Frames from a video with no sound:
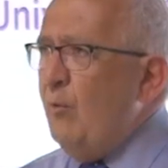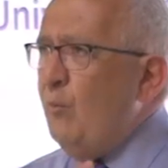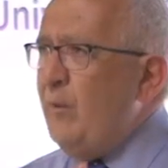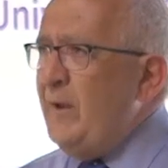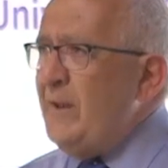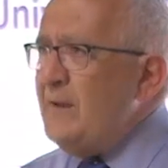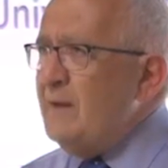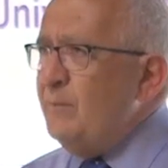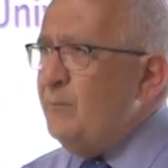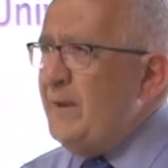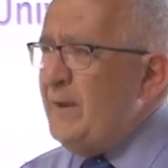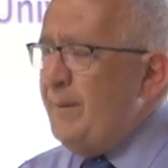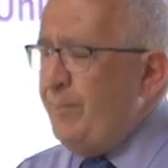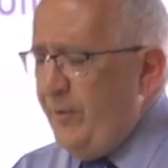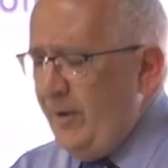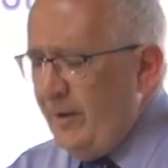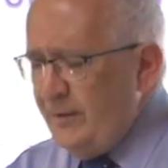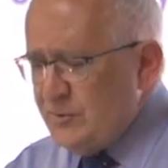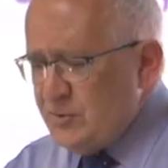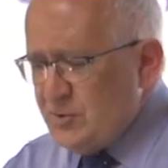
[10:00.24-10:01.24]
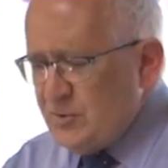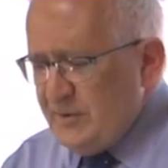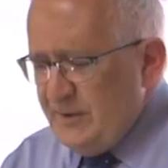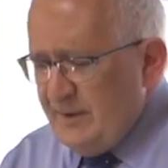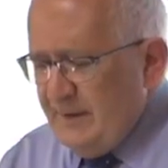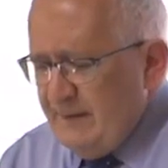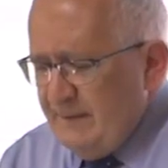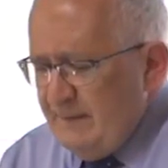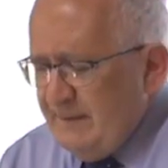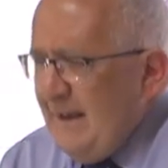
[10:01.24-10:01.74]
We approach
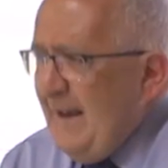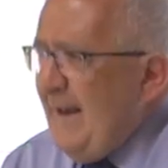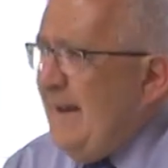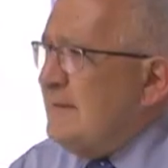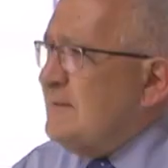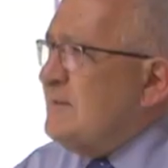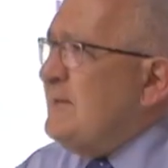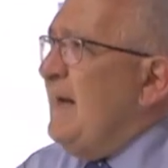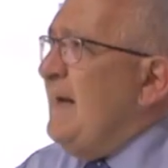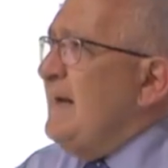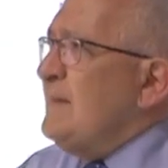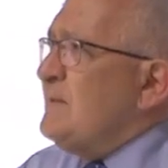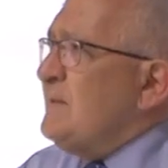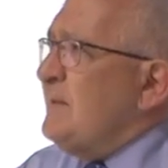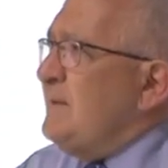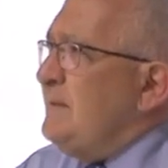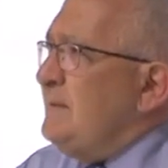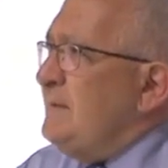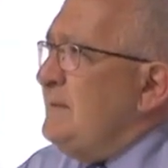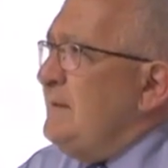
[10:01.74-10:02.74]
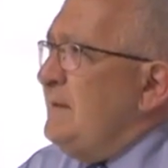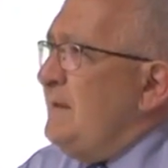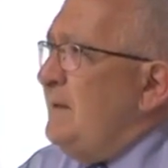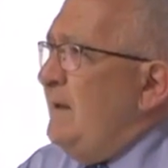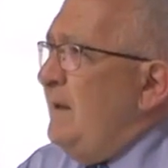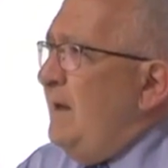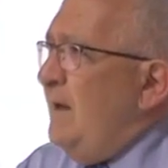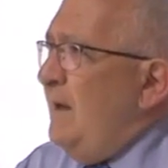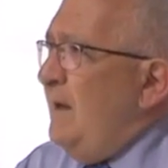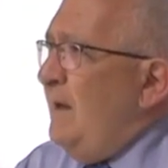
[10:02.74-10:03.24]
our task
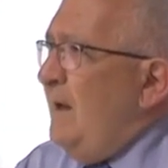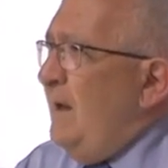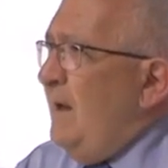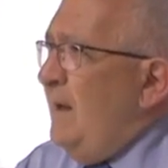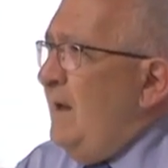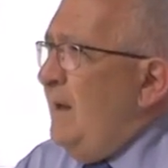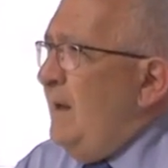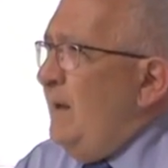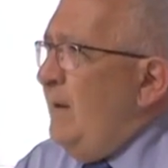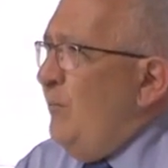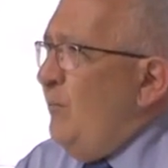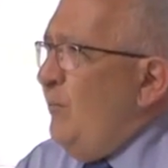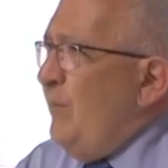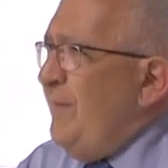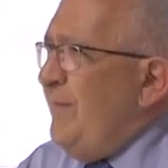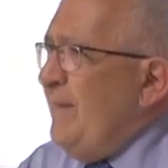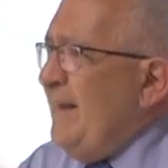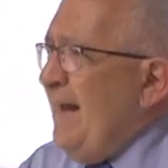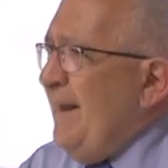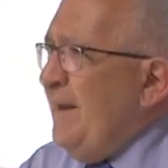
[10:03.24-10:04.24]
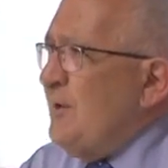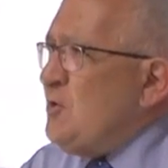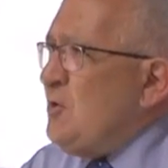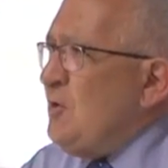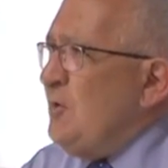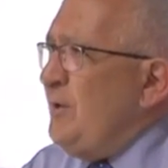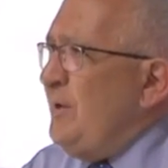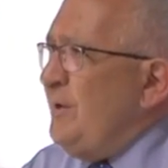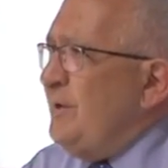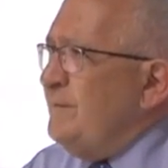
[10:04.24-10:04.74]
with the
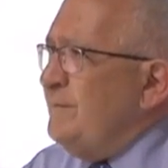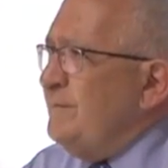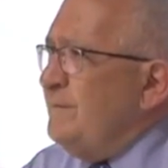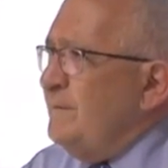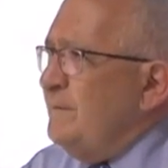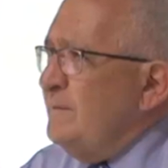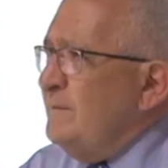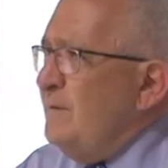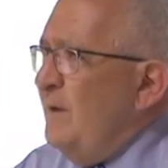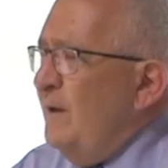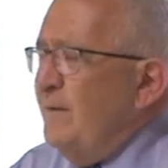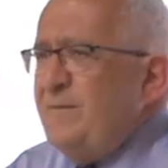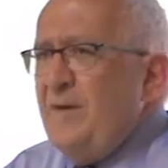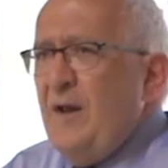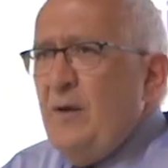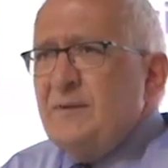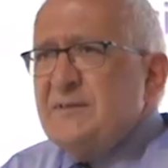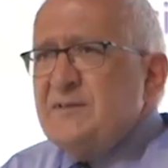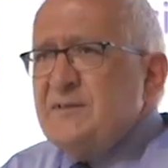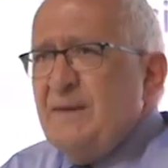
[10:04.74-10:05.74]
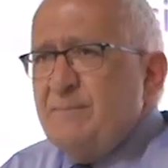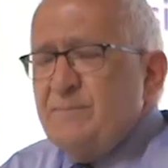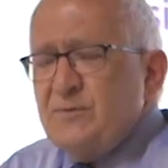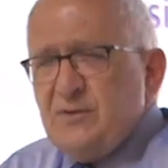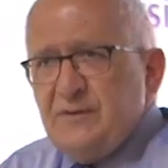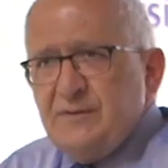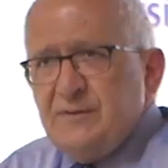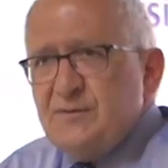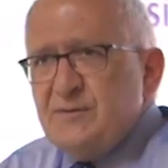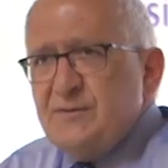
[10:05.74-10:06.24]
attitude of of no assumptions.